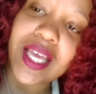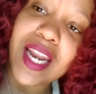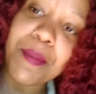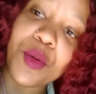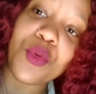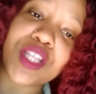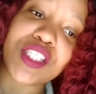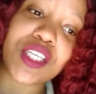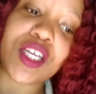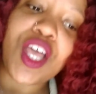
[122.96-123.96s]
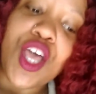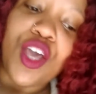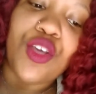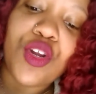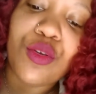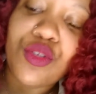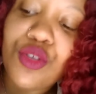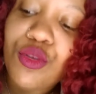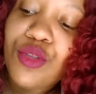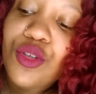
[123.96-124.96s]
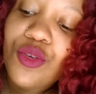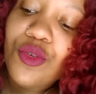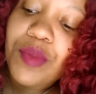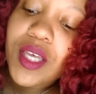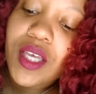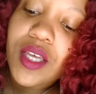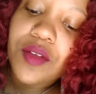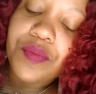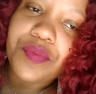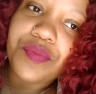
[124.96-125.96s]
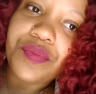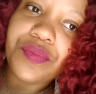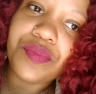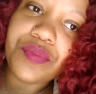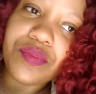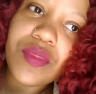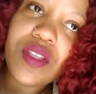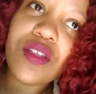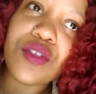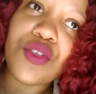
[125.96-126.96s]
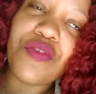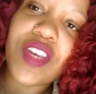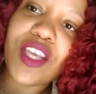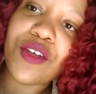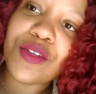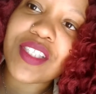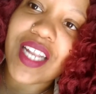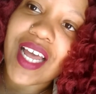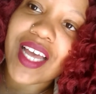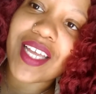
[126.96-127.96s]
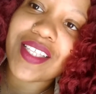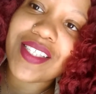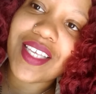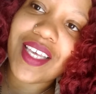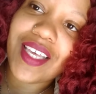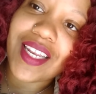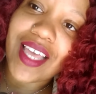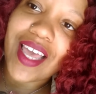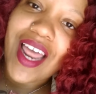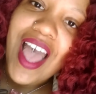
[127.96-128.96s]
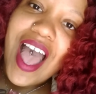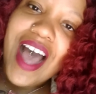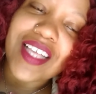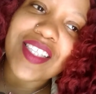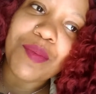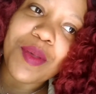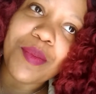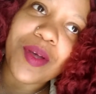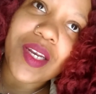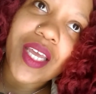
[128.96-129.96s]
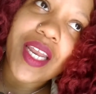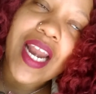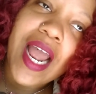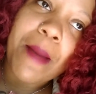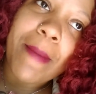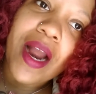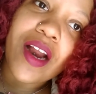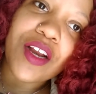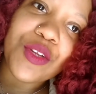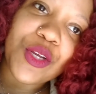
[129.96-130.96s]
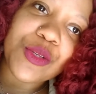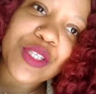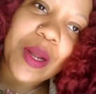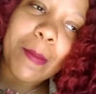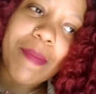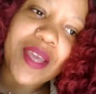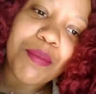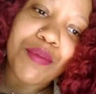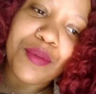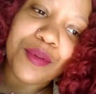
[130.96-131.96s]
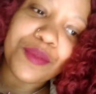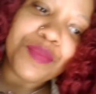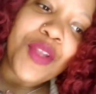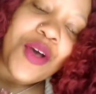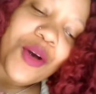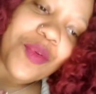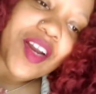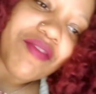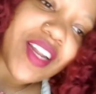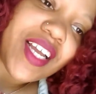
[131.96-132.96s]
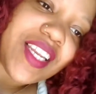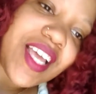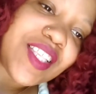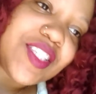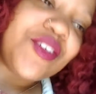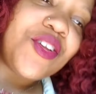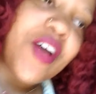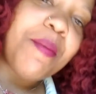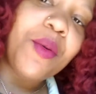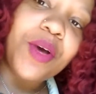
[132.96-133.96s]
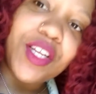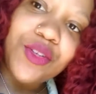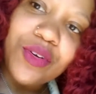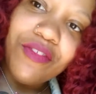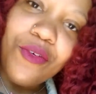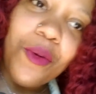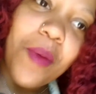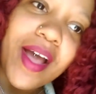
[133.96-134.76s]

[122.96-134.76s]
that. And I've been wanting to, you know, do YouTube and do videos that I see and that I see people out there and I admire, you know, certain people or whatever like that. So, you know, I've been wanting to do it for a